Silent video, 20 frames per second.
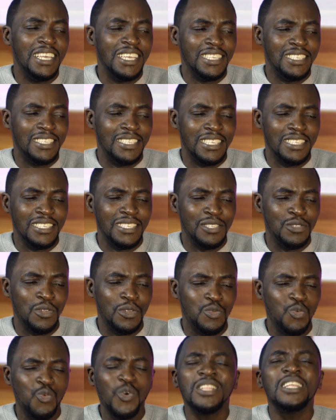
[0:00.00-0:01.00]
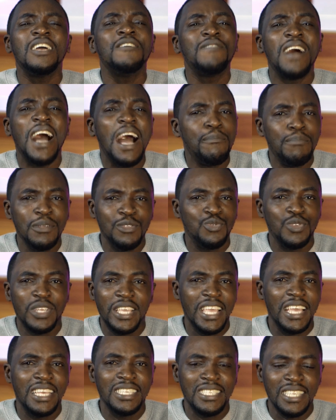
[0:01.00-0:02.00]
It's not whatever happened to
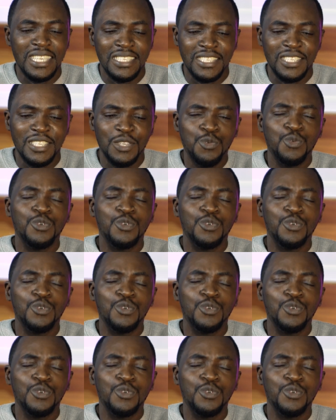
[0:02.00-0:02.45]
KSS,